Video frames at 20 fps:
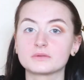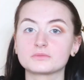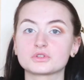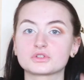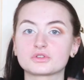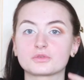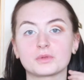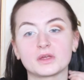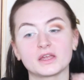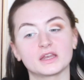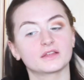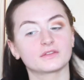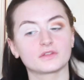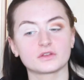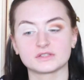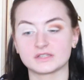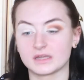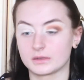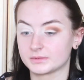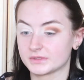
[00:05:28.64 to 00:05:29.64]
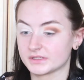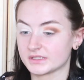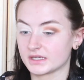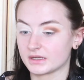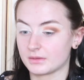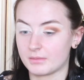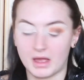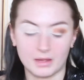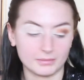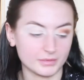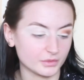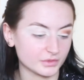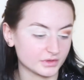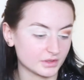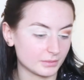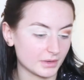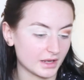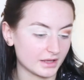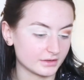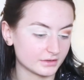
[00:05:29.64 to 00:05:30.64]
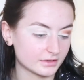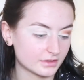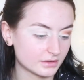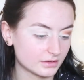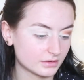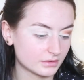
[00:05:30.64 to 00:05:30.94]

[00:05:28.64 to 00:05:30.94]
I'm just repeating those steps until I'm happy with the blend.